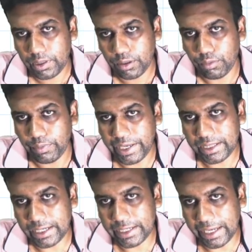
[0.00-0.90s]
when
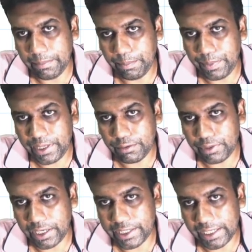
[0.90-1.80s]
the time period we
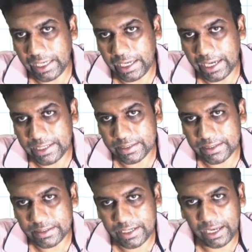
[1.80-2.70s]
are taking
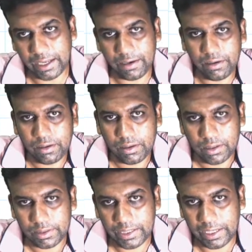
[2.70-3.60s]
as 10,
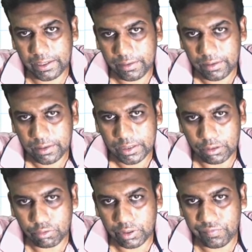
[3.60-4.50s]
then the
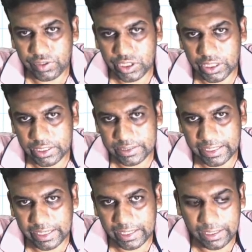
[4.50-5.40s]
coefficient is
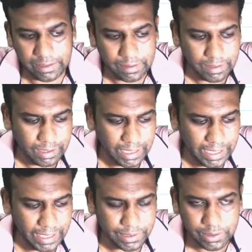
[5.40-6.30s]
ak,
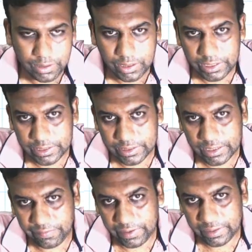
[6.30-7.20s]
and it is
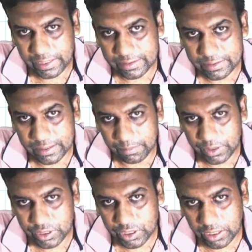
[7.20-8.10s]
given that
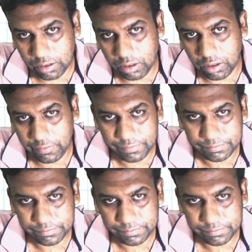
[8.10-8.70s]
summation of